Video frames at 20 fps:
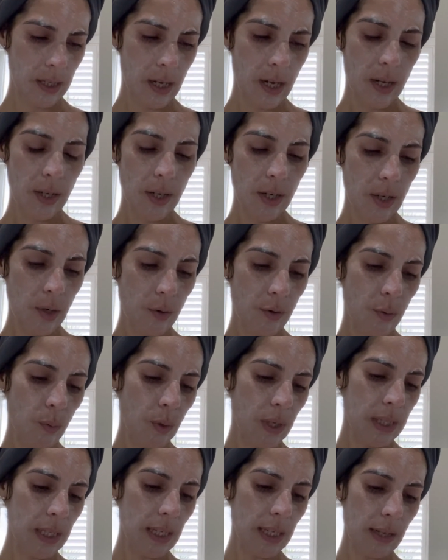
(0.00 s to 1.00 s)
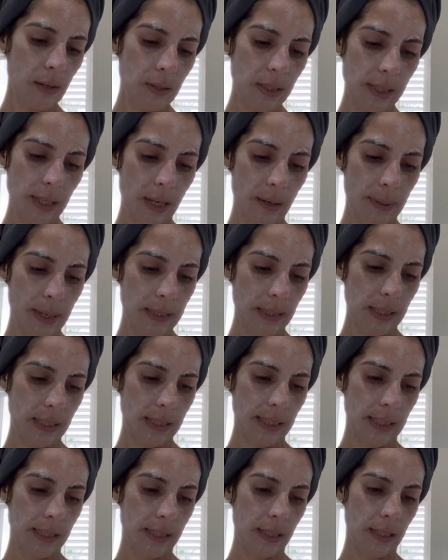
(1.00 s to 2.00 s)
the one thing I'll say about
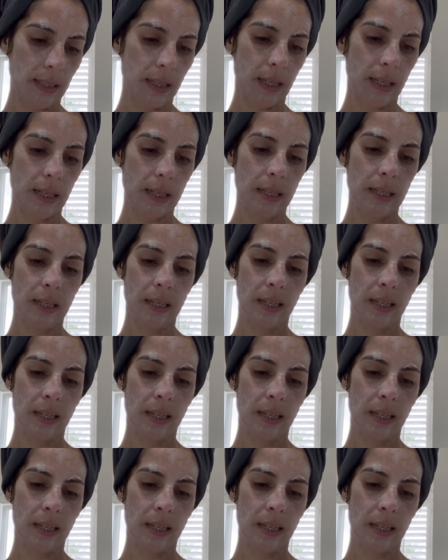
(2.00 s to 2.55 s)
Sisley,